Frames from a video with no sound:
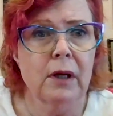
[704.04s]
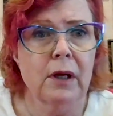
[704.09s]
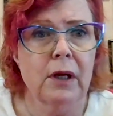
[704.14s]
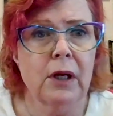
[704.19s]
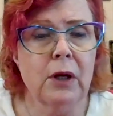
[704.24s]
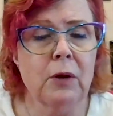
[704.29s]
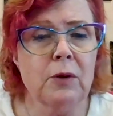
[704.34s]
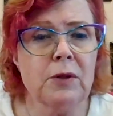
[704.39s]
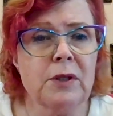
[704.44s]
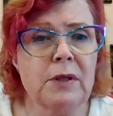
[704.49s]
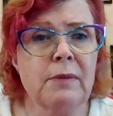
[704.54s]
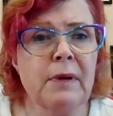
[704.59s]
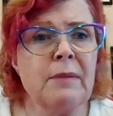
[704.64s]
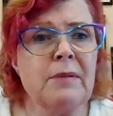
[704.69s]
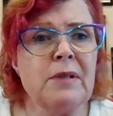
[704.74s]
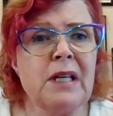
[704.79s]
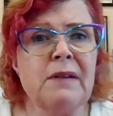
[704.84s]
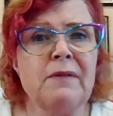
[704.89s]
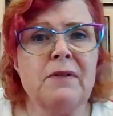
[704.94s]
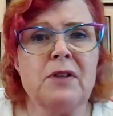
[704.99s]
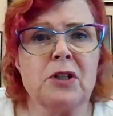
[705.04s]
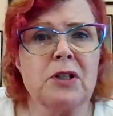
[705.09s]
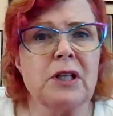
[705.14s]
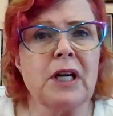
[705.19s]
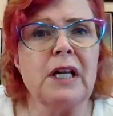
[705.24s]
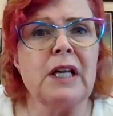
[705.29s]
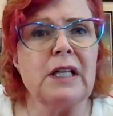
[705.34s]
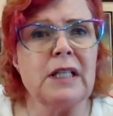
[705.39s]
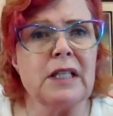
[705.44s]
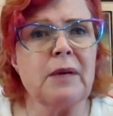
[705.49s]
You know, sometimes even just
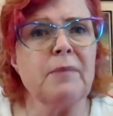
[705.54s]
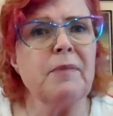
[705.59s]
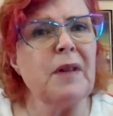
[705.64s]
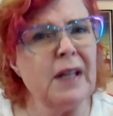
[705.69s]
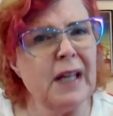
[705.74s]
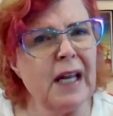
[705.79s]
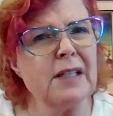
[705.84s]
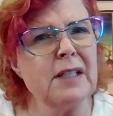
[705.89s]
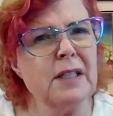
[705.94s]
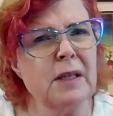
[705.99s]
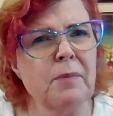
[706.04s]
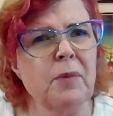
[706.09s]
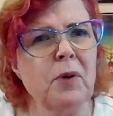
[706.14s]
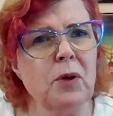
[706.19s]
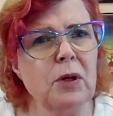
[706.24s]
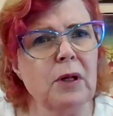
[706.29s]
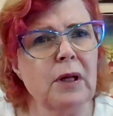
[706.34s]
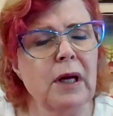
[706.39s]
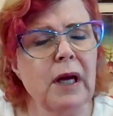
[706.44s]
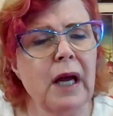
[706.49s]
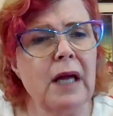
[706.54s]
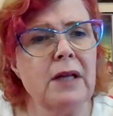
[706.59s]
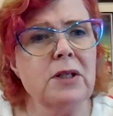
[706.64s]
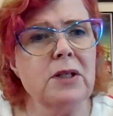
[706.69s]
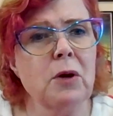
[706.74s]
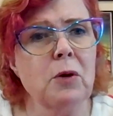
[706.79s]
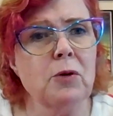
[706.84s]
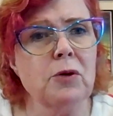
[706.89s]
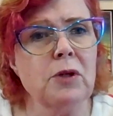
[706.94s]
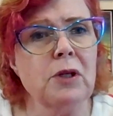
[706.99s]
getting something that simple. And
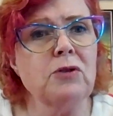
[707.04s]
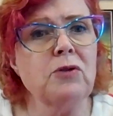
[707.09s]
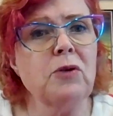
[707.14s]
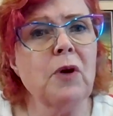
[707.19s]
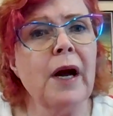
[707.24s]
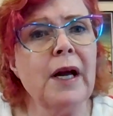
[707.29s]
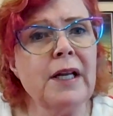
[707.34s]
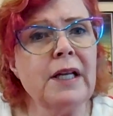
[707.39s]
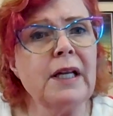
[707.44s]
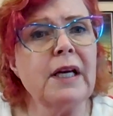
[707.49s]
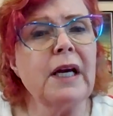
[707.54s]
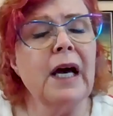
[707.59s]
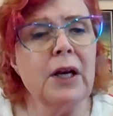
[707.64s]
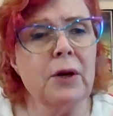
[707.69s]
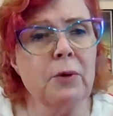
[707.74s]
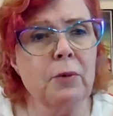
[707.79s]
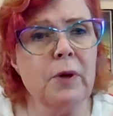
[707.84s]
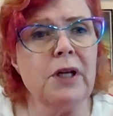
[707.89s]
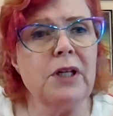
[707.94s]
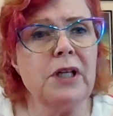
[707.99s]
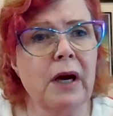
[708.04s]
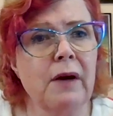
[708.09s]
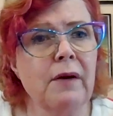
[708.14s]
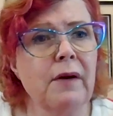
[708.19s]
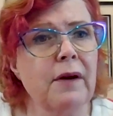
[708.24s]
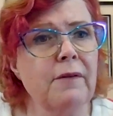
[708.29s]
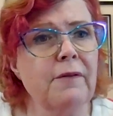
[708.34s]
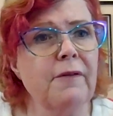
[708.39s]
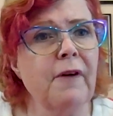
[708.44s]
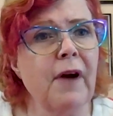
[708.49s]
so trying to kind of reach out
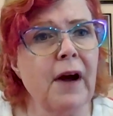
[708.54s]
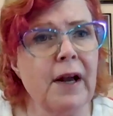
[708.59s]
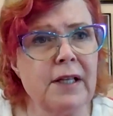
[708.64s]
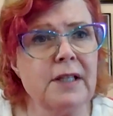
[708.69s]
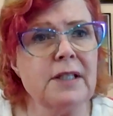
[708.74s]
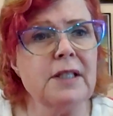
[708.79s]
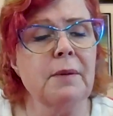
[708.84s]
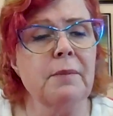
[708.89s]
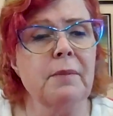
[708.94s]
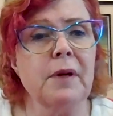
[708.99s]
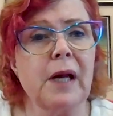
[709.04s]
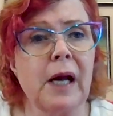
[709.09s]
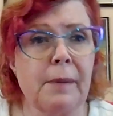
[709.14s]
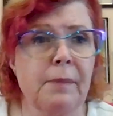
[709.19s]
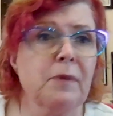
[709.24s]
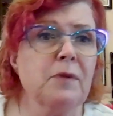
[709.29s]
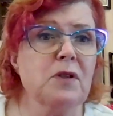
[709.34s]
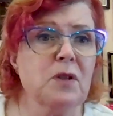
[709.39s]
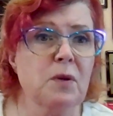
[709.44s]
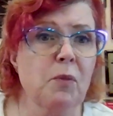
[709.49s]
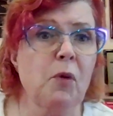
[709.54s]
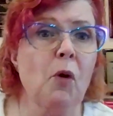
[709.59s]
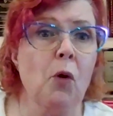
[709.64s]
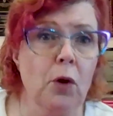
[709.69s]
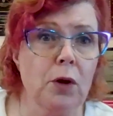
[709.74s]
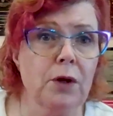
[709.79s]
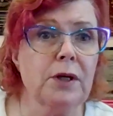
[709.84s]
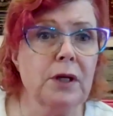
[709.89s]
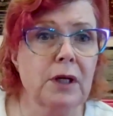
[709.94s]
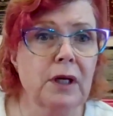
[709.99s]
and find some type of
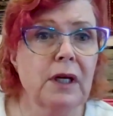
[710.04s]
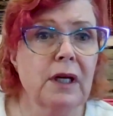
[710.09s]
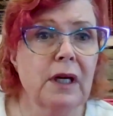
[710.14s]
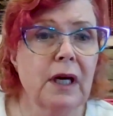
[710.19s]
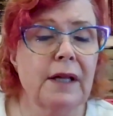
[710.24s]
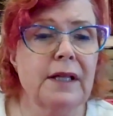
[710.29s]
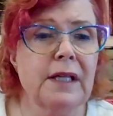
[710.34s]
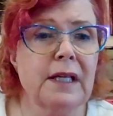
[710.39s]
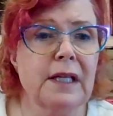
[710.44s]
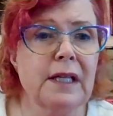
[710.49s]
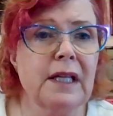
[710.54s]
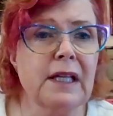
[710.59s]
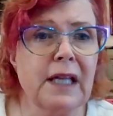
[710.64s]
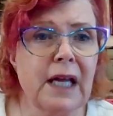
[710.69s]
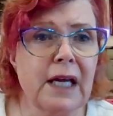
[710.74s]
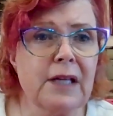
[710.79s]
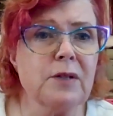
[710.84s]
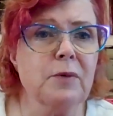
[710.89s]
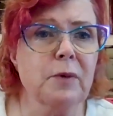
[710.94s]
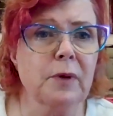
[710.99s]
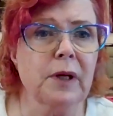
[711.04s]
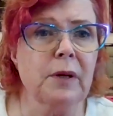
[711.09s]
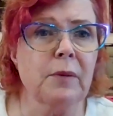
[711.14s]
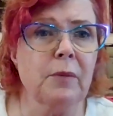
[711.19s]
support, I think that that's really